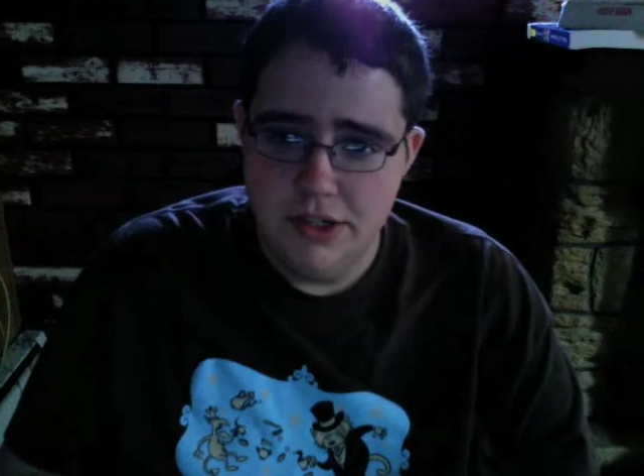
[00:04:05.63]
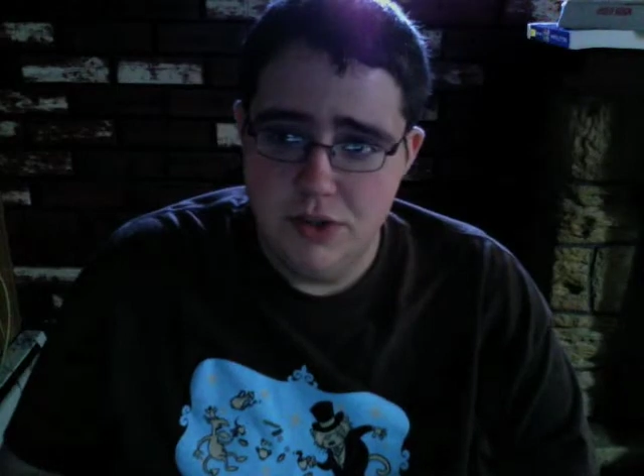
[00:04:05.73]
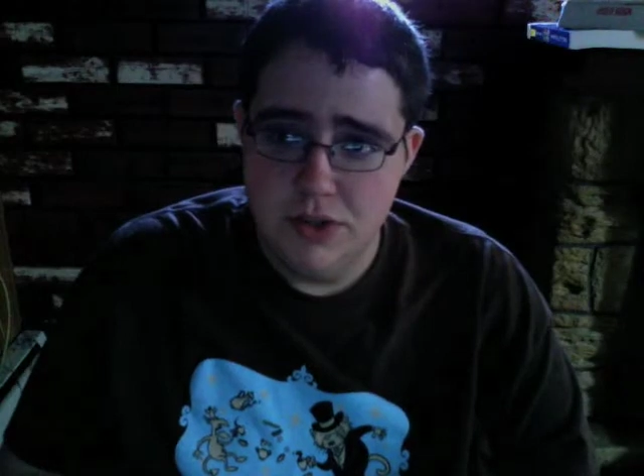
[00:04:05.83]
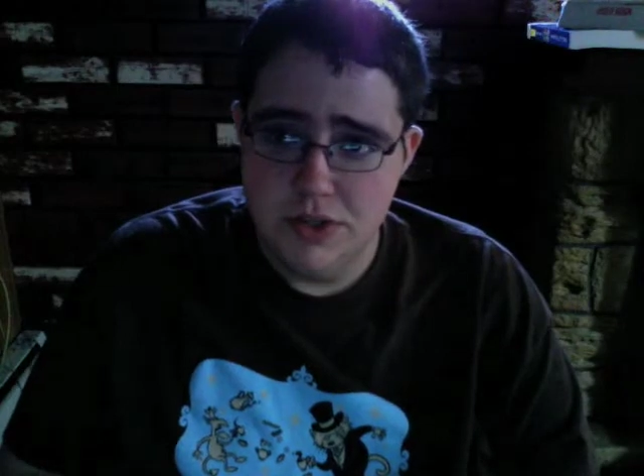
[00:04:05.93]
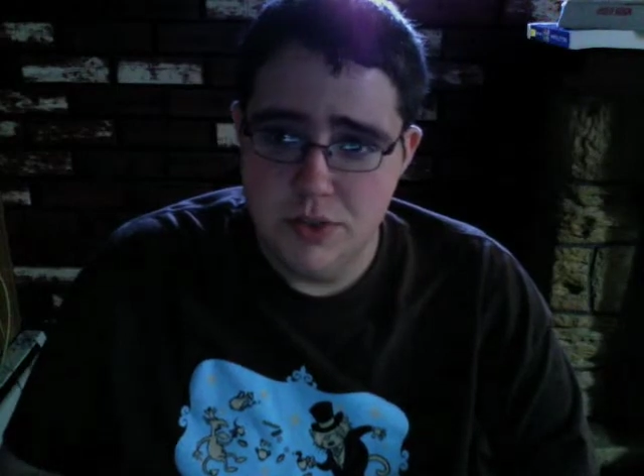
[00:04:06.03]
You
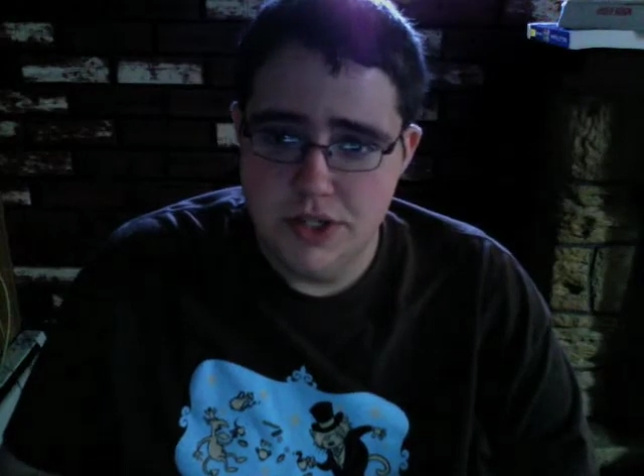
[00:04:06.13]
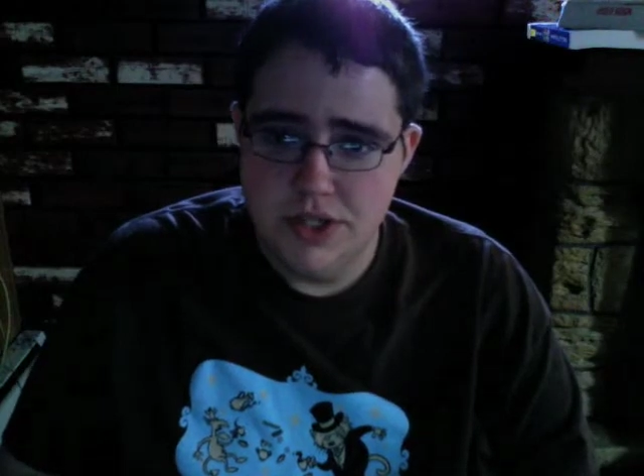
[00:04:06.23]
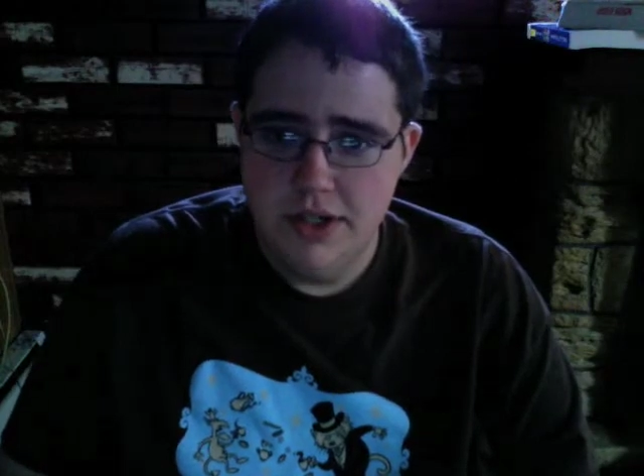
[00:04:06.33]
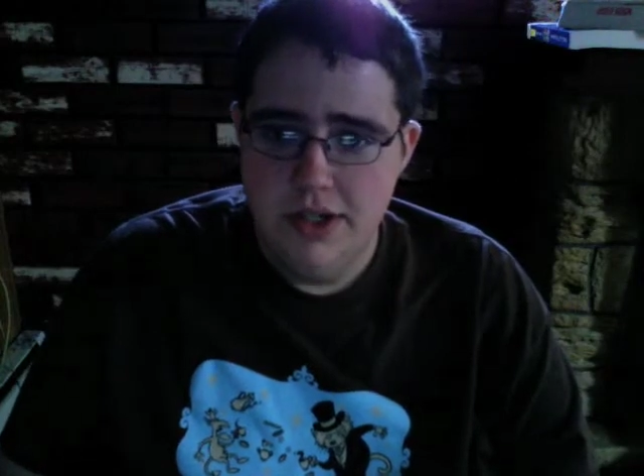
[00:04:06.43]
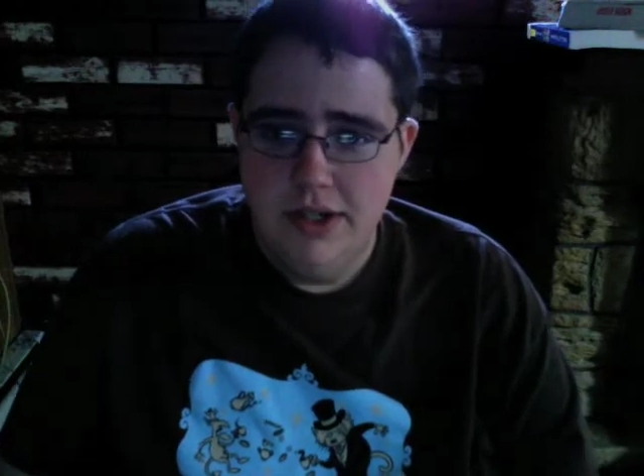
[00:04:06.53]
can
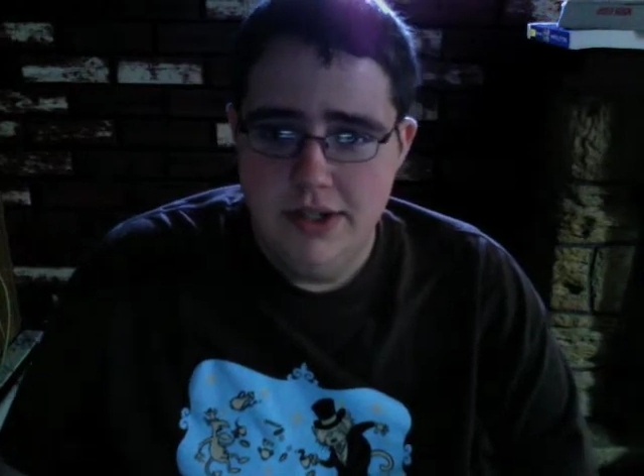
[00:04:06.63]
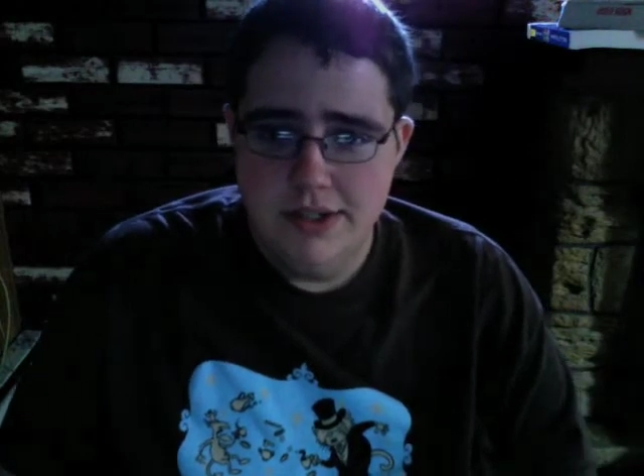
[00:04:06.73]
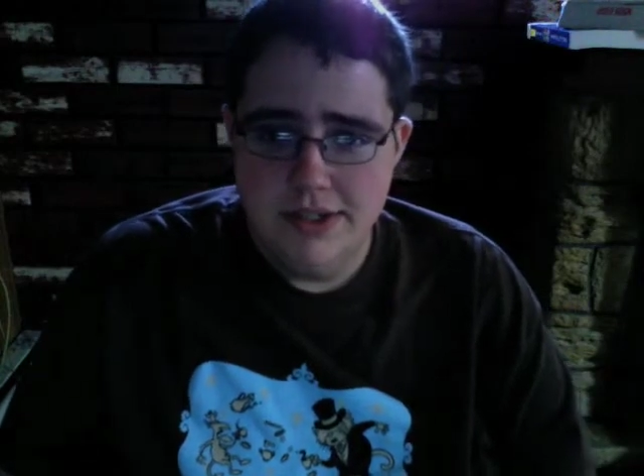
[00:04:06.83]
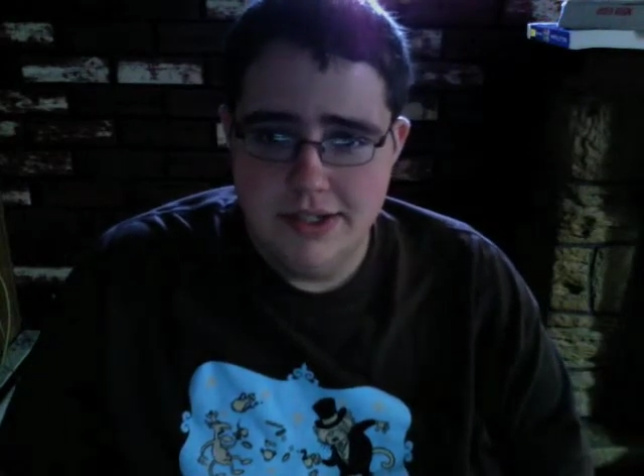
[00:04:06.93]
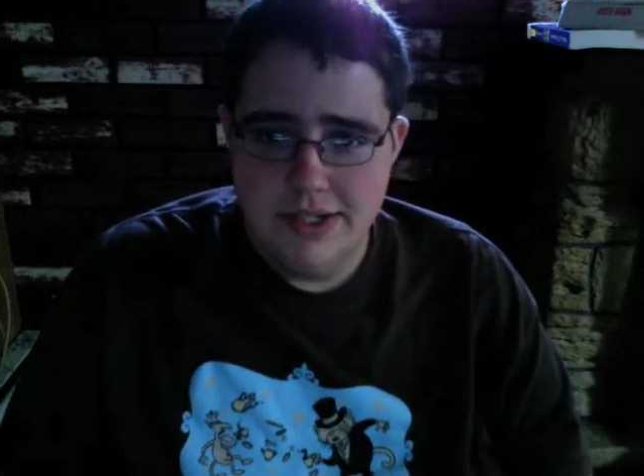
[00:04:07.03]
switch the
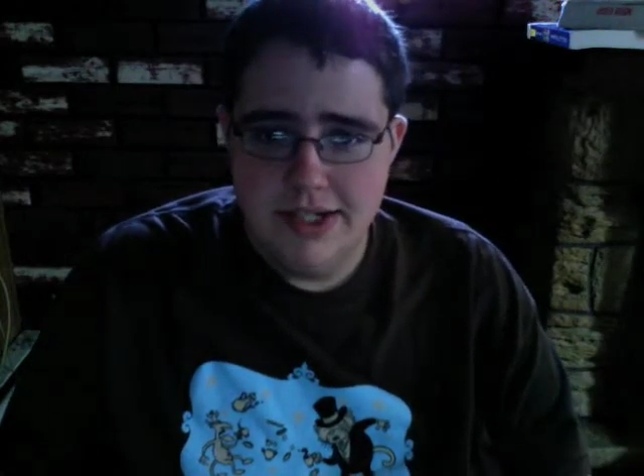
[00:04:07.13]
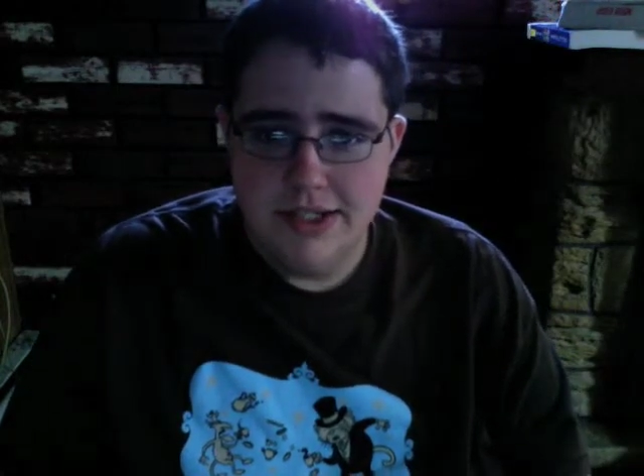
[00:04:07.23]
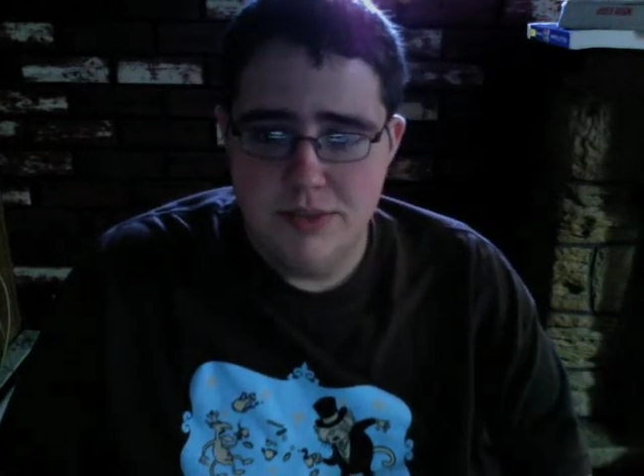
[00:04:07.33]
six-axis